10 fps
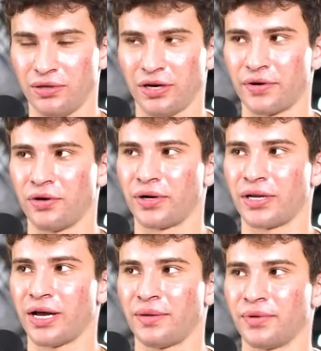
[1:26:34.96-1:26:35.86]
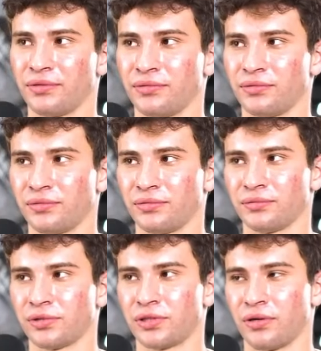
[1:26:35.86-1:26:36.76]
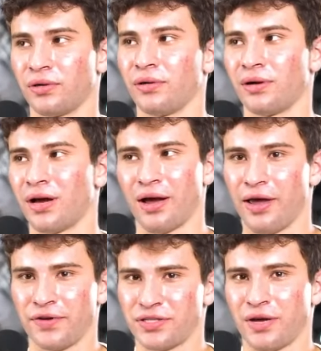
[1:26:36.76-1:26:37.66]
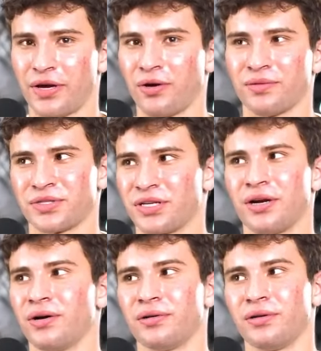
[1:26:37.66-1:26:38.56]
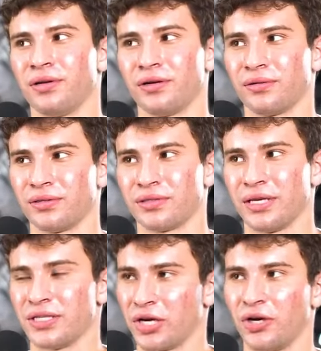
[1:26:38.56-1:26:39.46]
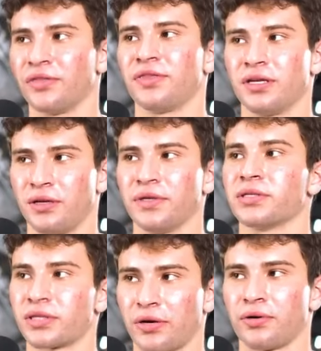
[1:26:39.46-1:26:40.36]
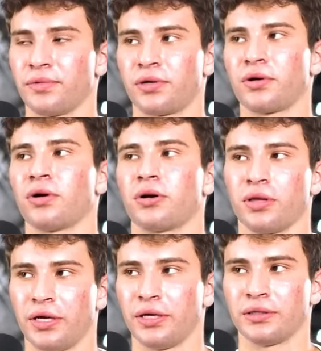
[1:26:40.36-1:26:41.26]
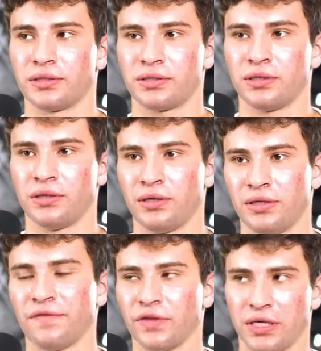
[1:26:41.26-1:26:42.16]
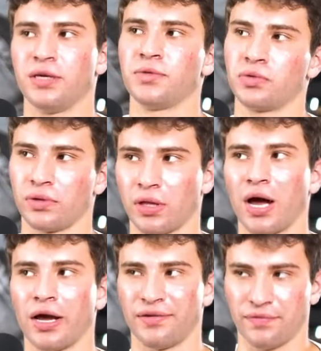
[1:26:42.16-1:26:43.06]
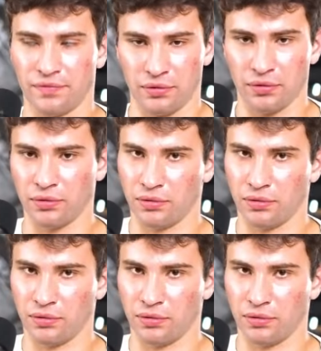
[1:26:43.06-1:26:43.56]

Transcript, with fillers: You never know what can happen. So I, every time I go, I'm scared. You know, yeah. It's, it's, a good thing to be scared of the car. Like it's definitely keeps you alive.